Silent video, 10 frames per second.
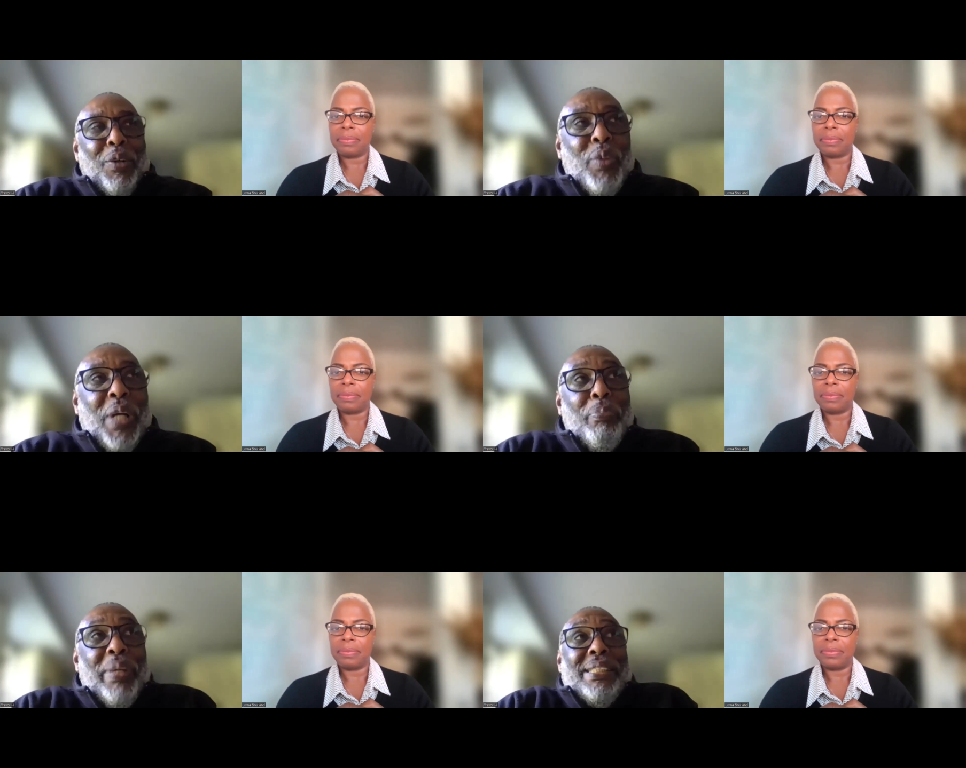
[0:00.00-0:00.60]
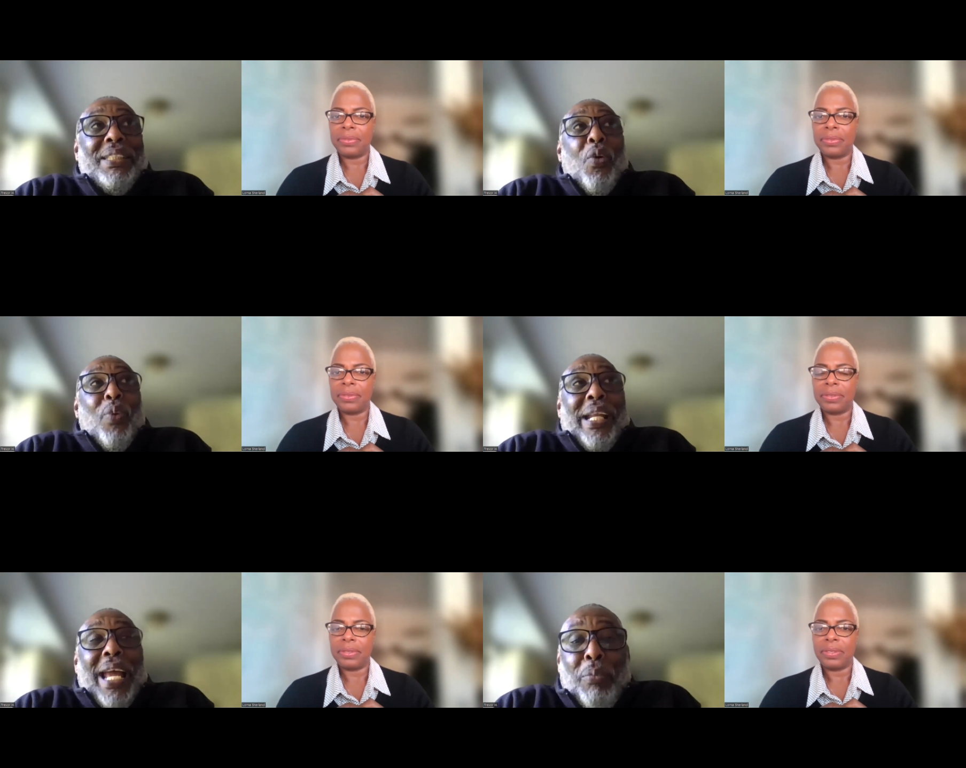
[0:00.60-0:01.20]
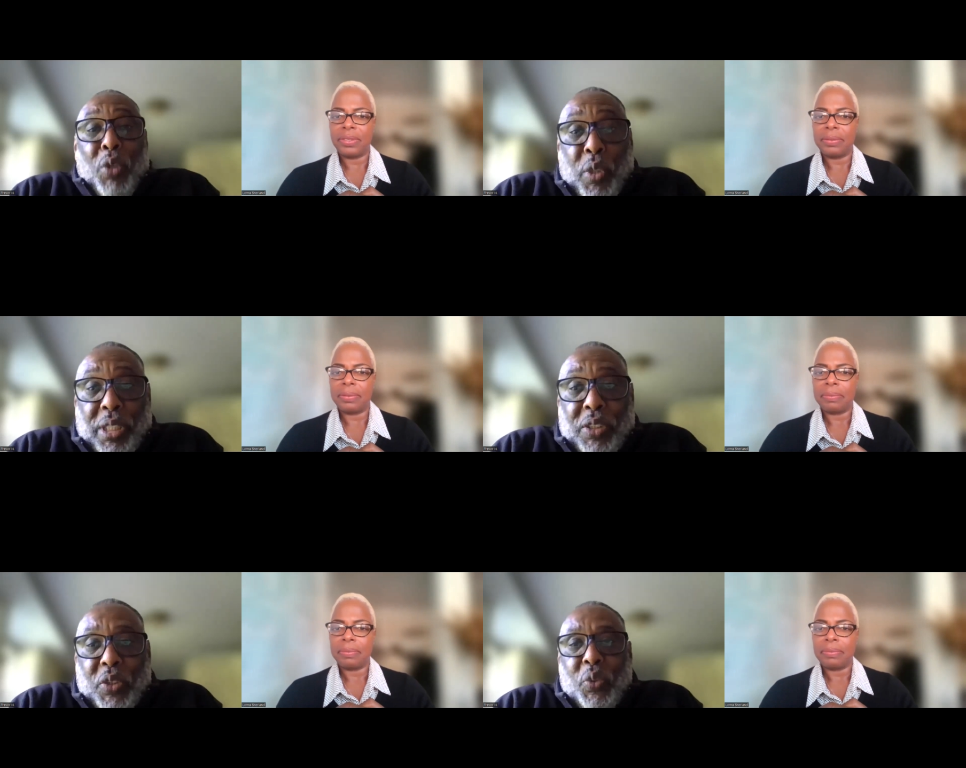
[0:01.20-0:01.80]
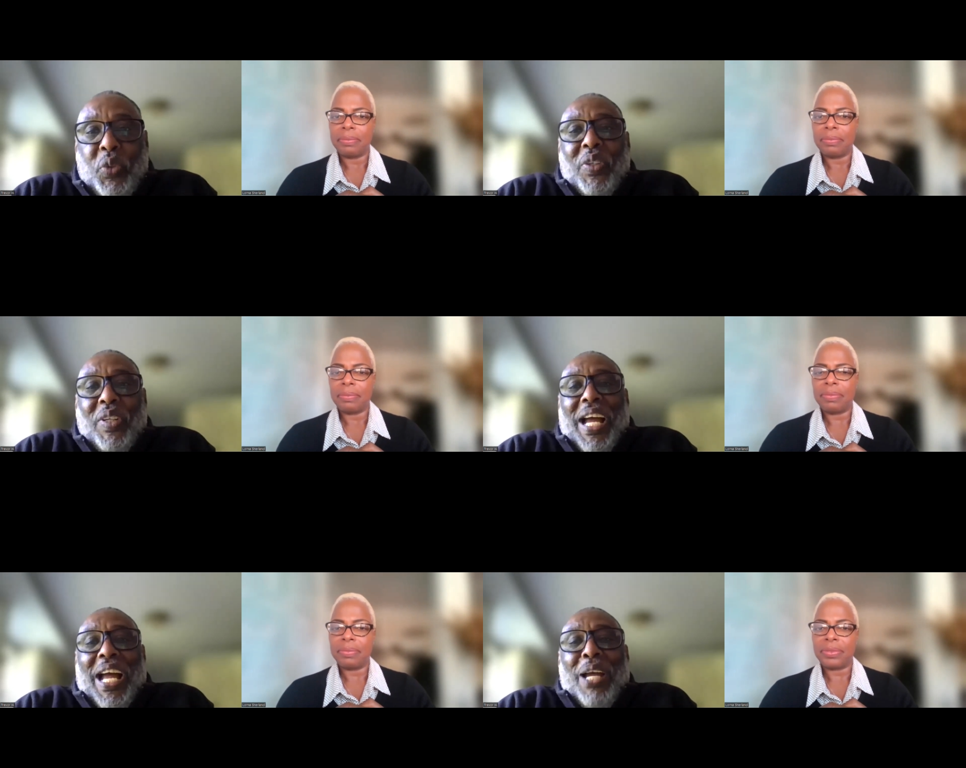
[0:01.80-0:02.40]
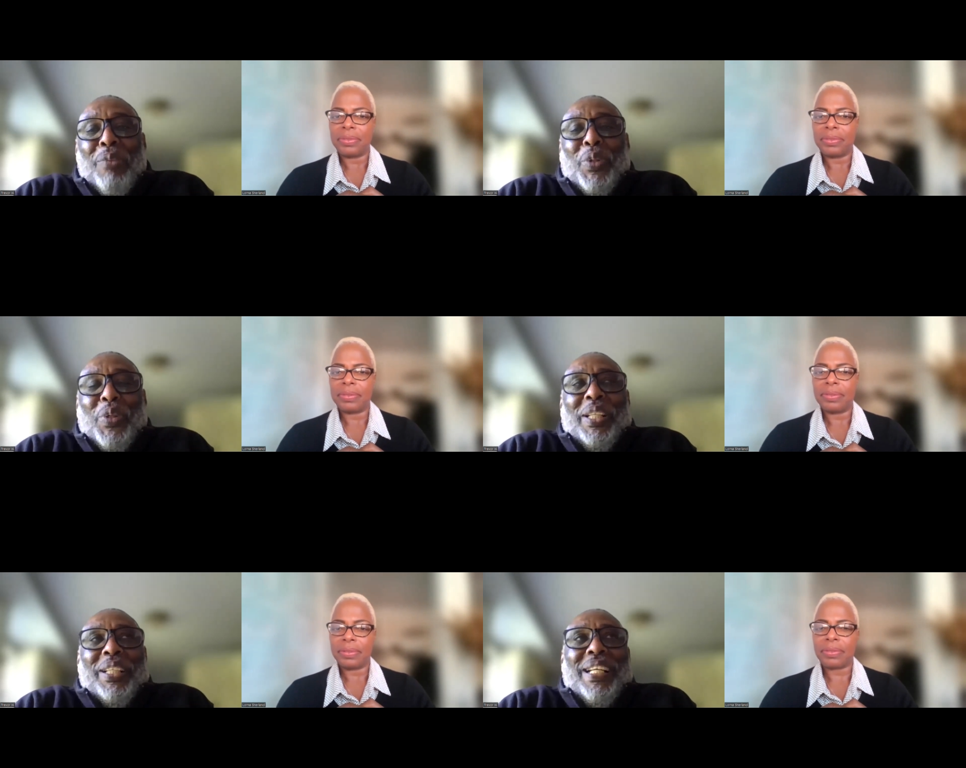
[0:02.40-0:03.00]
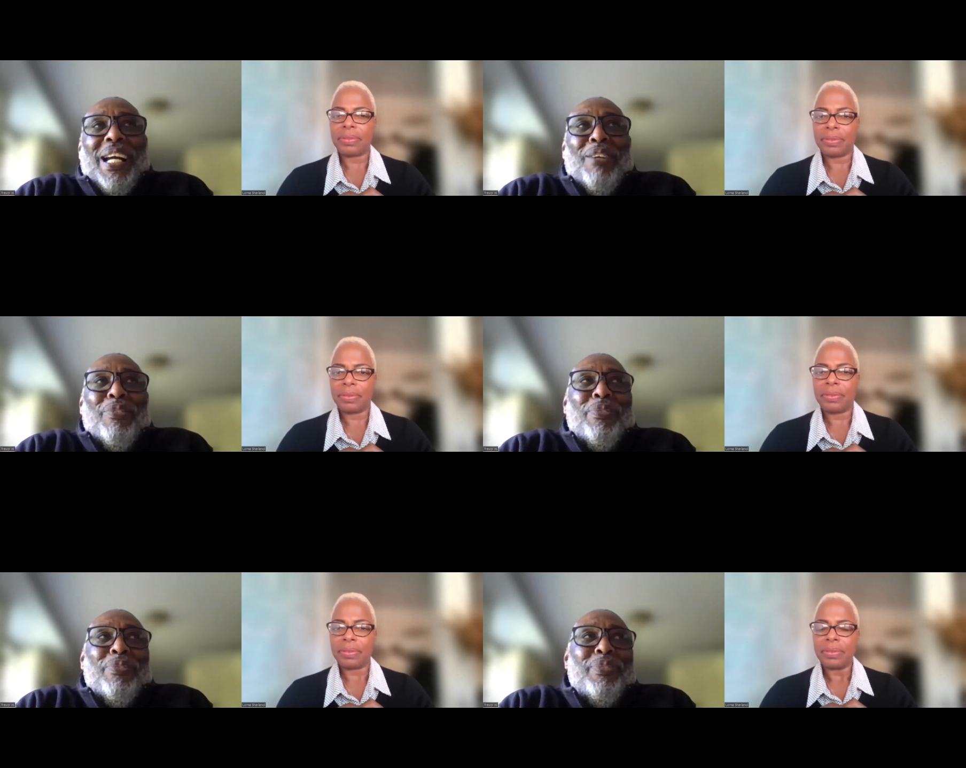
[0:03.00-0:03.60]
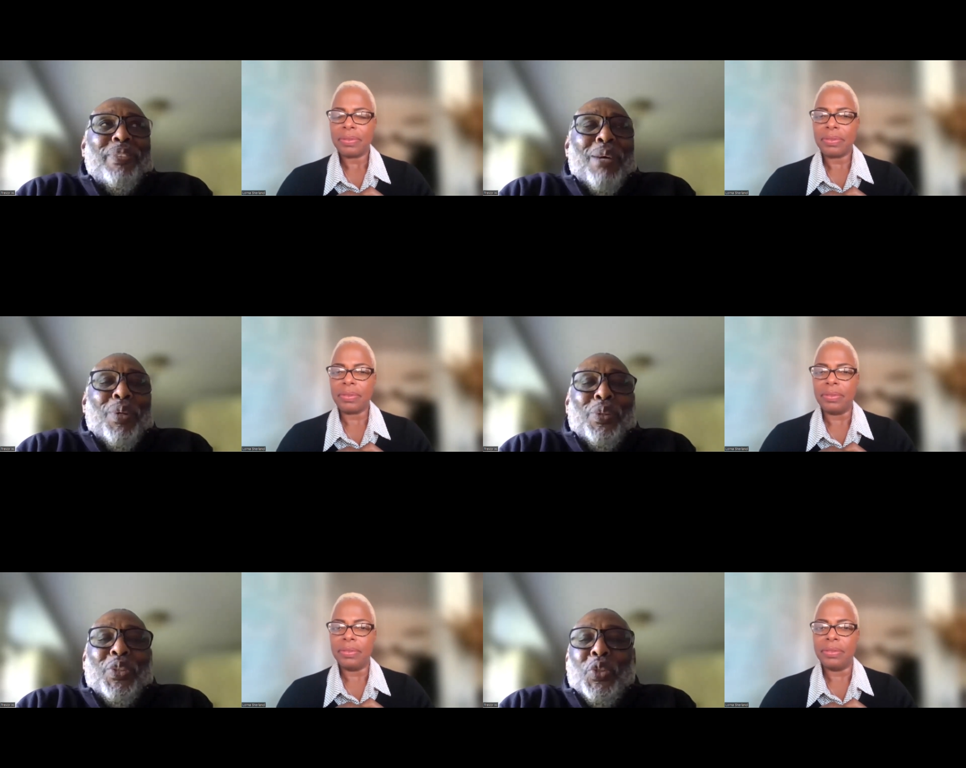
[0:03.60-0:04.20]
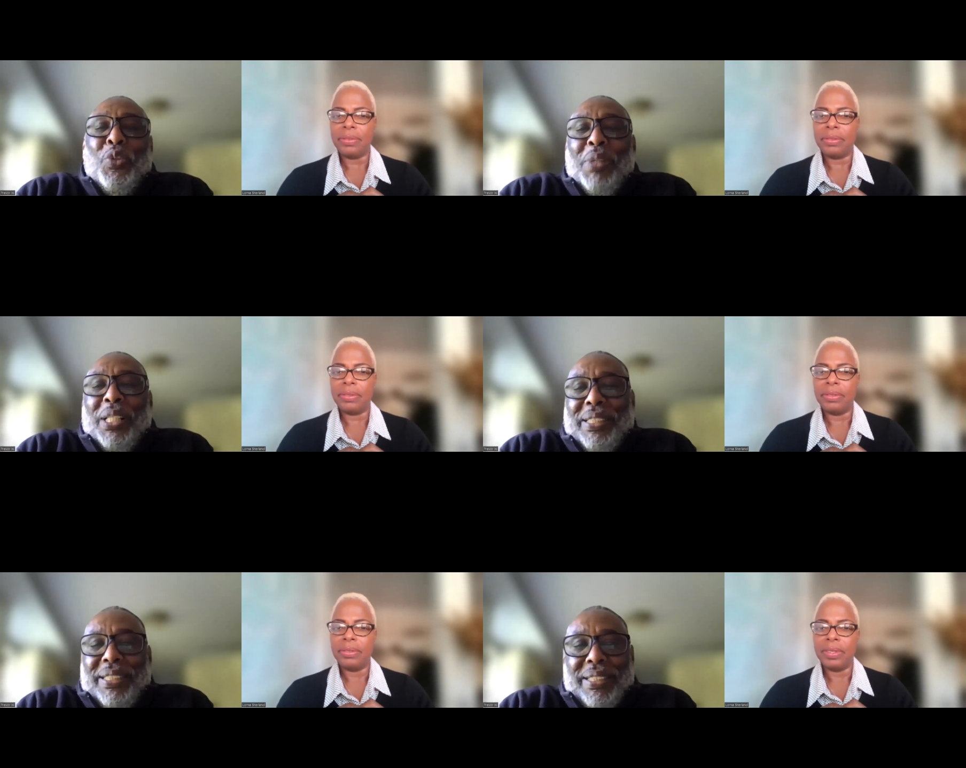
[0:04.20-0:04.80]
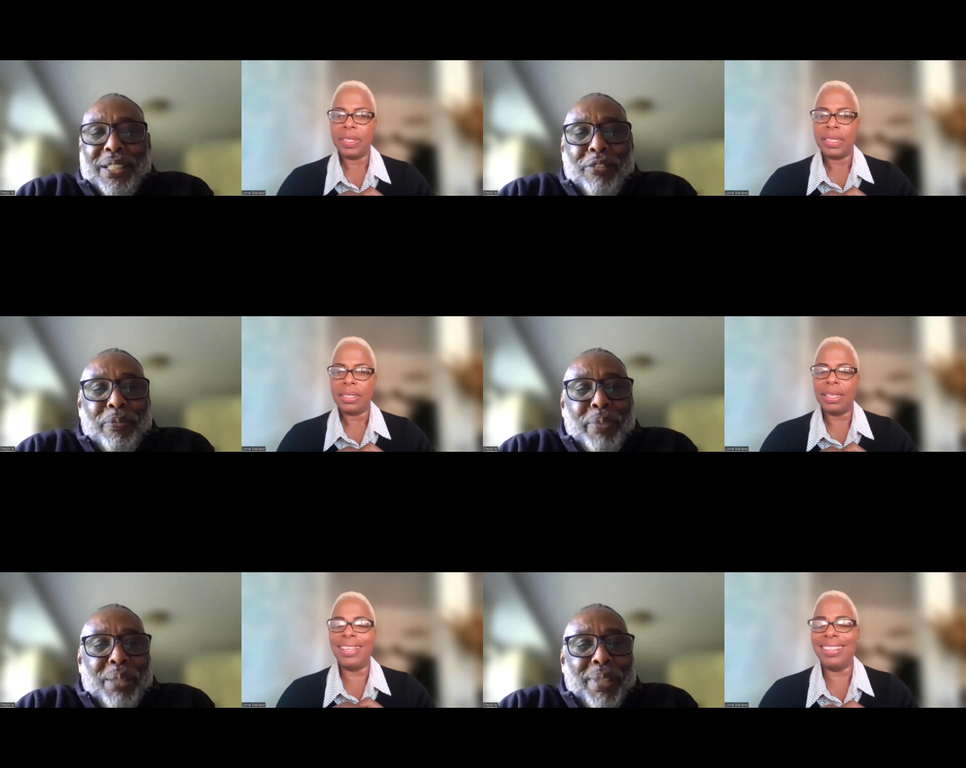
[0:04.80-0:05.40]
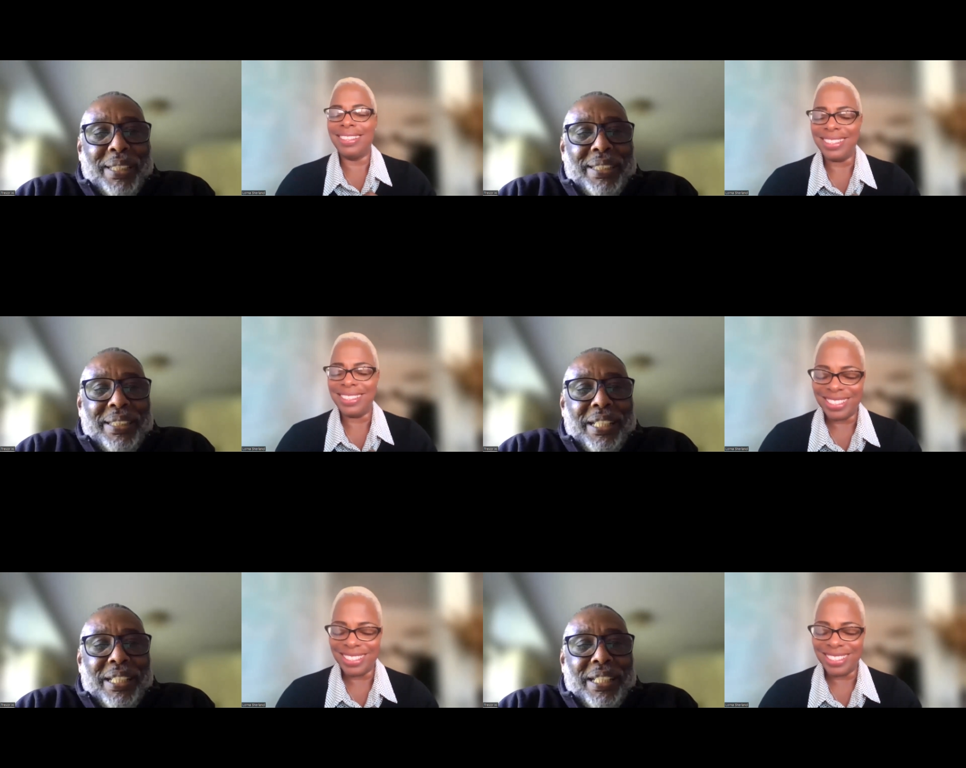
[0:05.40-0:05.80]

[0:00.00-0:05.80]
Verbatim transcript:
Speaker 1: well based on what I'm going to do, I'm going to have about 2 months of payments